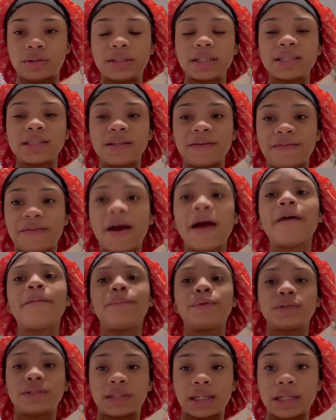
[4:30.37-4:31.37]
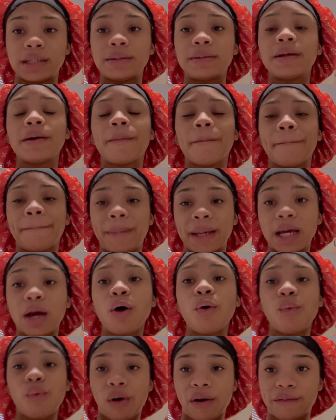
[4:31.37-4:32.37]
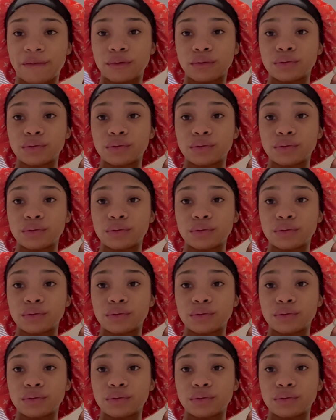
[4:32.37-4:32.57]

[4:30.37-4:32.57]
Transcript: 65% pick waffles